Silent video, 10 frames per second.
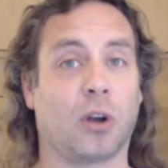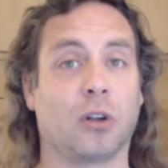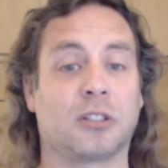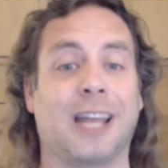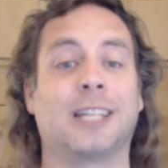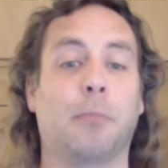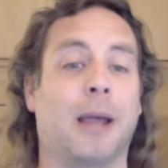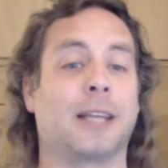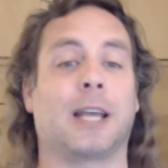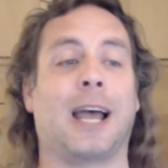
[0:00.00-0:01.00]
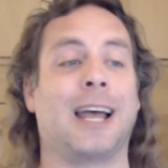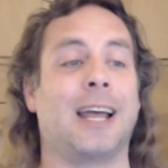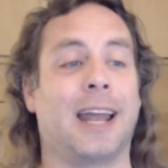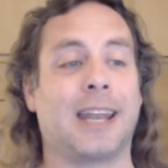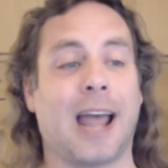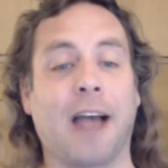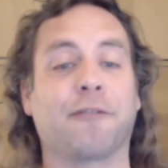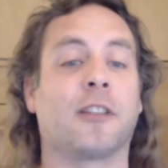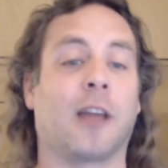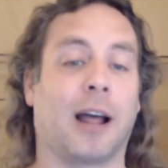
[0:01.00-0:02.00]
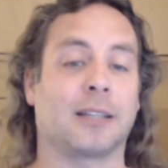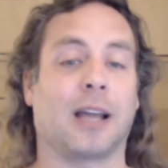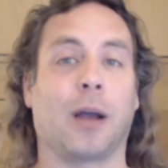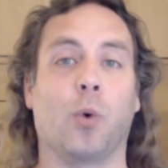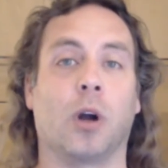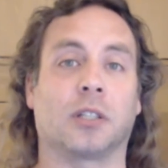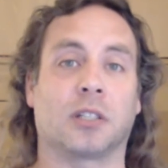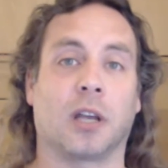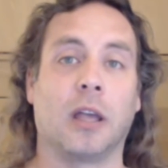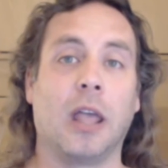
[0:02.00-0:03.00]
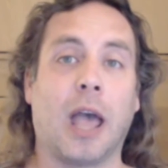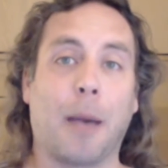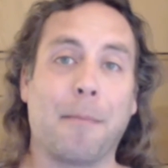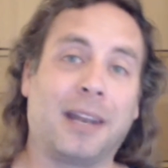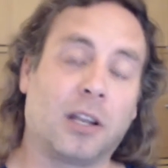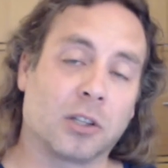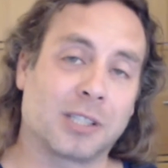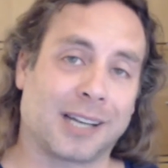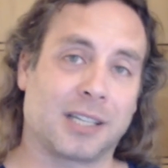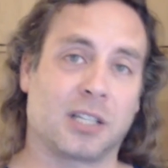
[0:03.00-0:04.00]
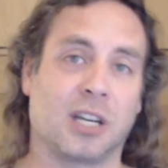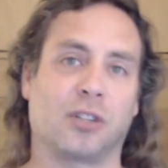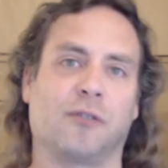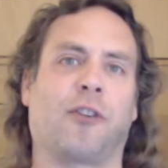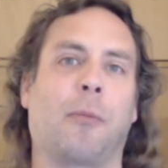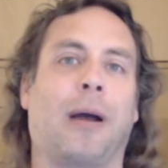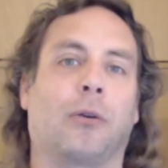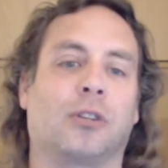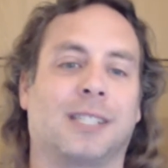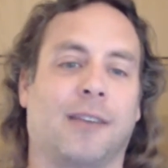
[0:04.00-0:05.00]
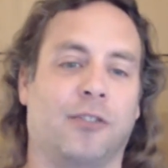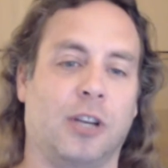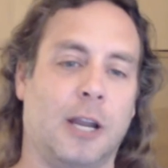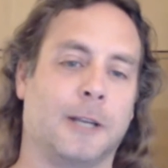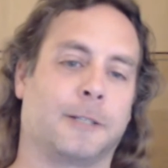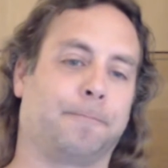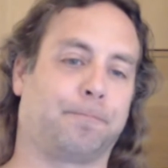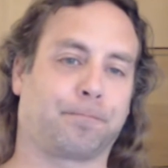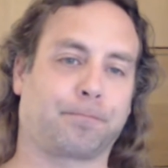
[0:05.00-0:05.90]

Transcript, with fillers: soil database, and after that, I worked as a, a medical statistician for about seven years.